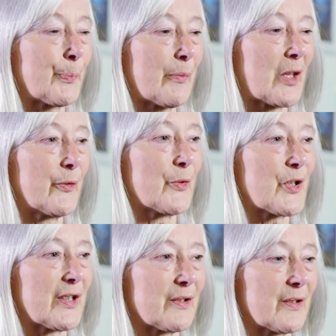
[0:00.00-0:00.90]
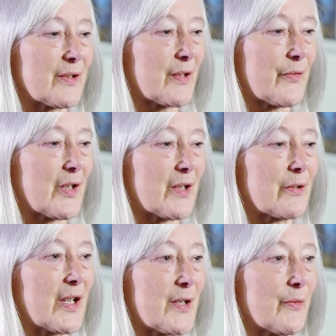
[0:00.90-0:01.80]
to the foothills of the
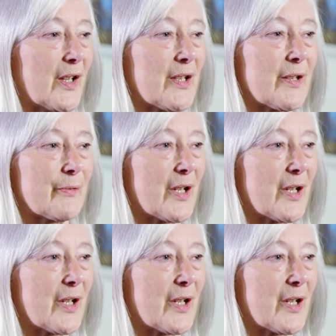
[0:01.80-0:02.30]
Great Dividing